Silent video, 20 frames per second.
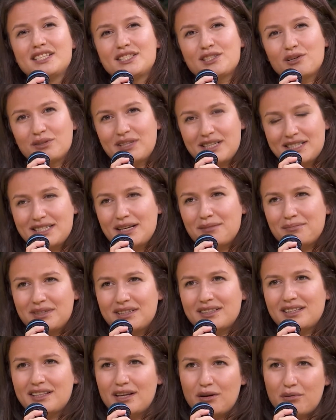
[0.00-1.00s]
So that's
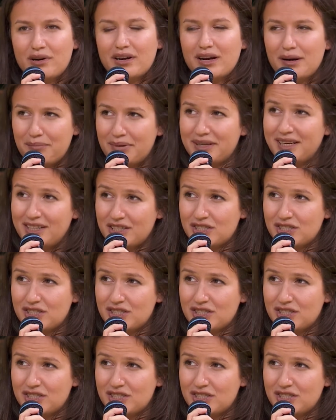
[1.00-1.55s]
something that our company